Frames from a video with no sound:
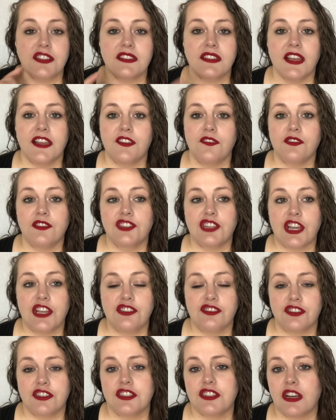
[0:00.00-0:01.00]
like you can
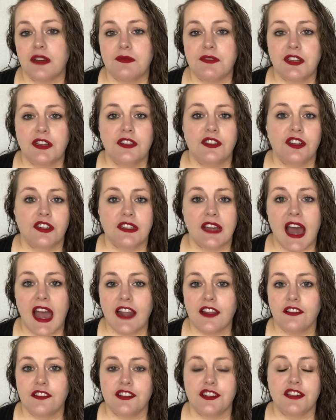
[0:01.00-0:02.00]
change your description, your
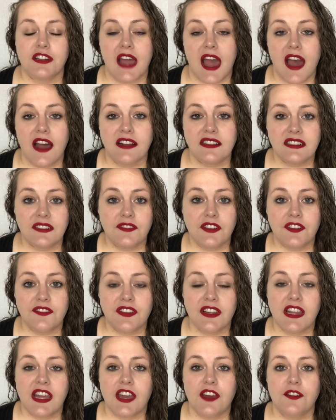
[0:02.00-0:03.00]
title, your tags of your
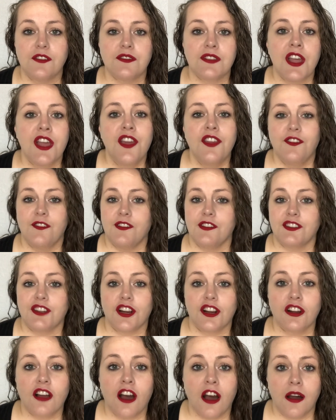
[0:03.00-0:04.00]
videos. You can
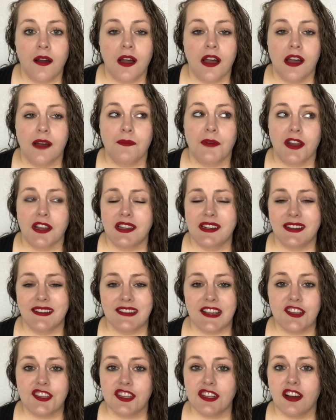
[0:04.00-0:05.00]
turn uh,
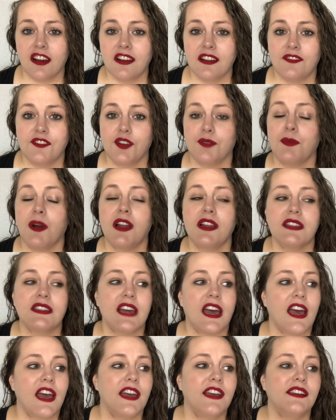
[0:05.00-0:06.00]
monetization on if you're
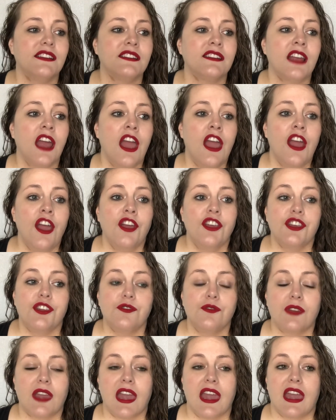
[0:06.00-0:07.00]
monetized.
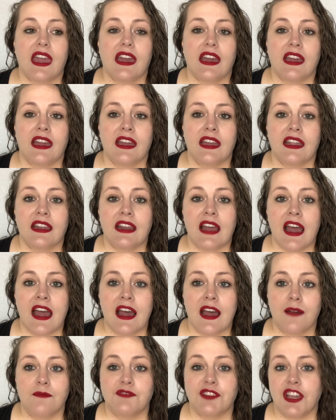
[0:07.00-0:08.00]
You can
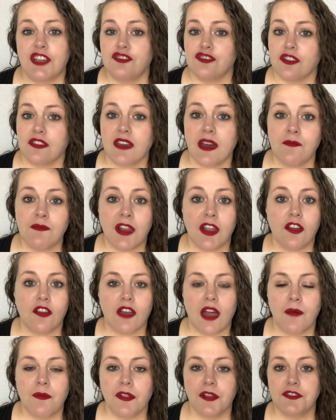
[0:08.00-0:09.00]
um, change your thumbnail,
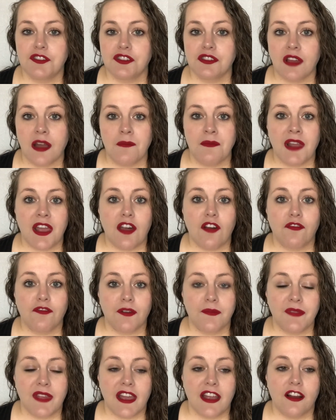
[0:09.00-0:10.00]
upload your thumbnail
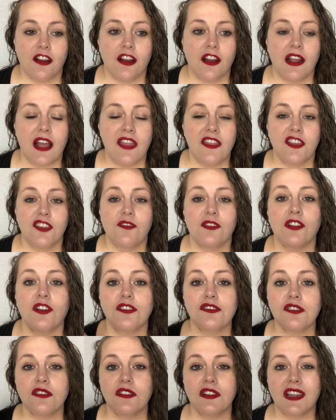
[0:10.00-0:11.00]
from there, and then you can
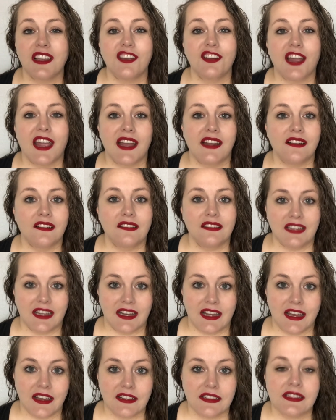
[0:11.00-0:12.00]
also look at your
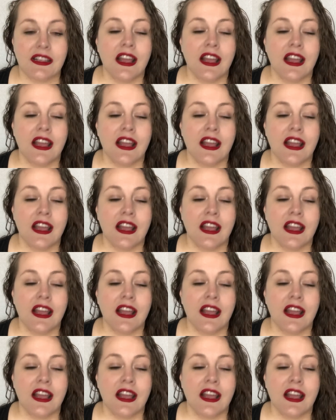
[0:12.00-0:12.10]
analytics.